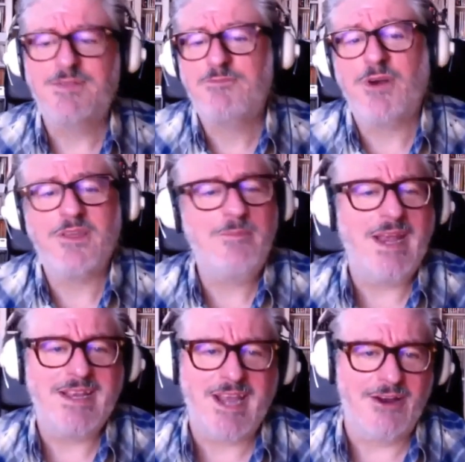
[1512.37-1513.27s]
One of the
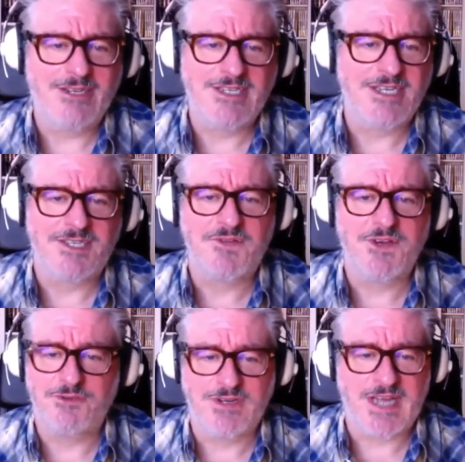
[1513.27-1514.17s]
main characters is the
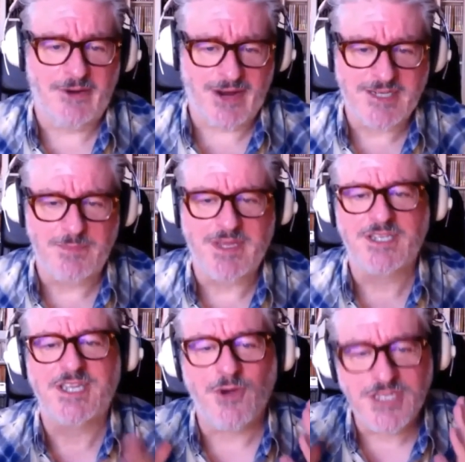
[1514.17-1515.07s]
funeral director,
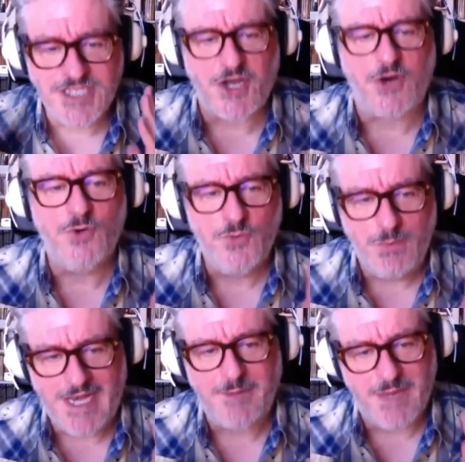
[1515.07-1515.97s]
because there are so
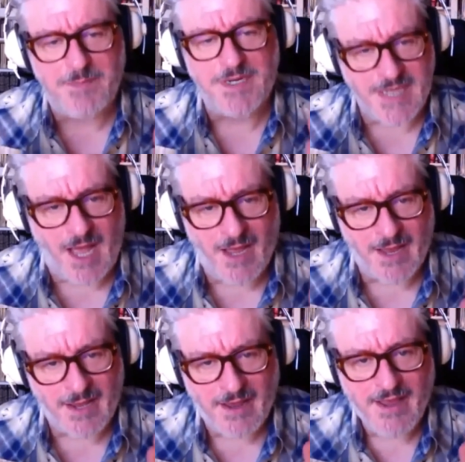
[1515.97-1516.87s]
many people dying